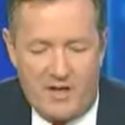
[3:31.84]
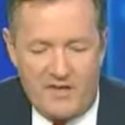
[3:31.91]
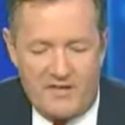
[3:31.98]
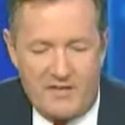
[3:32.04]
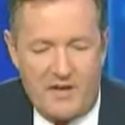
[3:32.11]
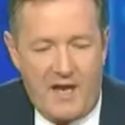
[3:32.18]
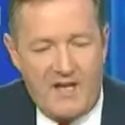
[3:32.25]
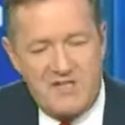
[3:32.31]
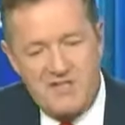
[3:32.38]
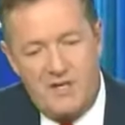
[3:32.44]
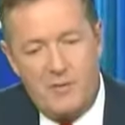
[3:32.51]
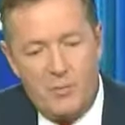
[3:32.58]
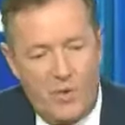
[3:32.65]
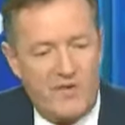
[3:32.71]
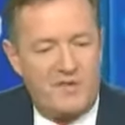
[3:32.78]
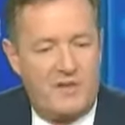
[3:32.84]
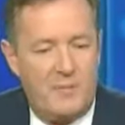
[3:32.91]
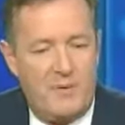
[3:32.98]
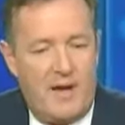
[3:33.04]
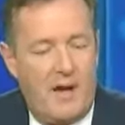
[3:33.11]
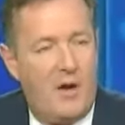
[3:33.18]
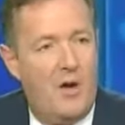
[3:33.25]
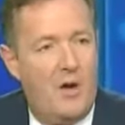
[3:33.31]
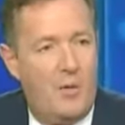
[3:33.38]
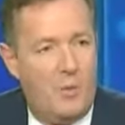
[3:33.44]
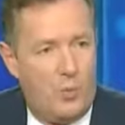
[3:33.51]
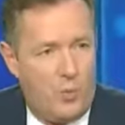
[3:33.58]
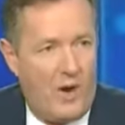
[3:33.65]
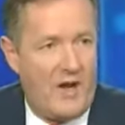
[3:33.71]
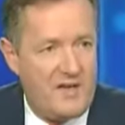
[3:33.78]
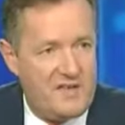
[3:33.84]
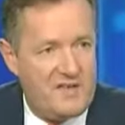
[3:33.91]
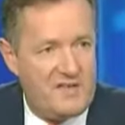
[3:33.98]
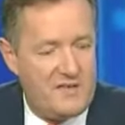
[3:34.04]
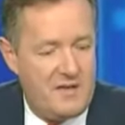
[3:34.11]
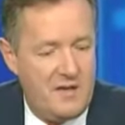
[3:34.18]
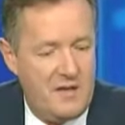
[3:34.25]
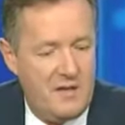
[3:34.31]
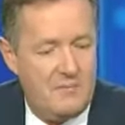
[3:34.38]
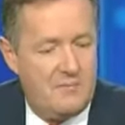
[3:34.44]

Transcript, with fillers: case, that actually it wasn't about race.